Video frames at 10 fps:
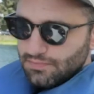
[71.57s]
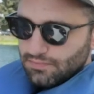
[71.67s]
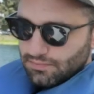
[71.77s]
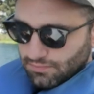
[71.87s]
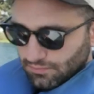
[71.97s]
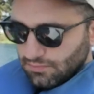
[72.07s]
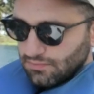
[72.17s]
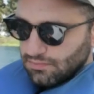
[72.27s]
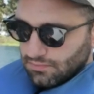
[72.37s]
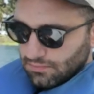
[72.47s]

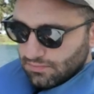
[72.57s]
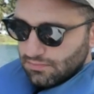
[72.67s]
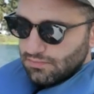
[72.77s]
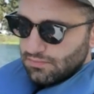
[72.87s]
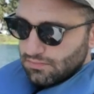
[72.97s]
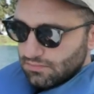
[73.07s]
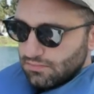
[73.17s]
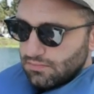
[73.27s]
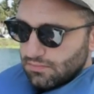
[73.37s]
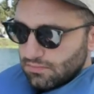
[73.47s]

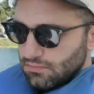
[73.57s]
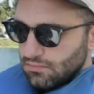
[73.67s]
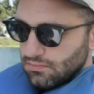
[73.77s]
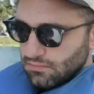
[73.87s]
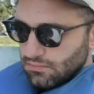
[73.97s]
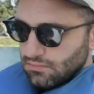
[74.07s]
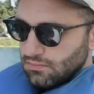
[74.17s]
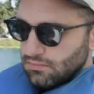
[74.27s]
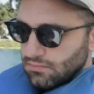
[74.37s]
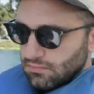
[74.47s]

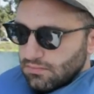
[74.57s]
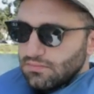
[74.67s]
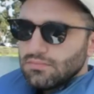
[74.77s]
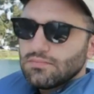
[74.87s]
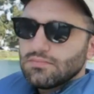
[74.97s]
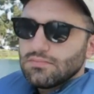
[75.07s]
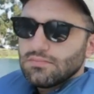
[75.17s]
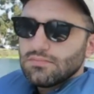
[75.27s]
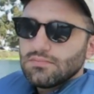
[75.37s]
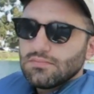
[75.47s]

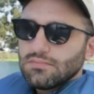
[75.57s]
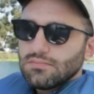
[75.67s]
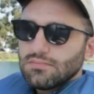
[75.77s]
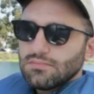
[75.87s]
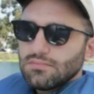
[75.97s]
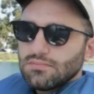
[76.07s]
The person shown says nothing.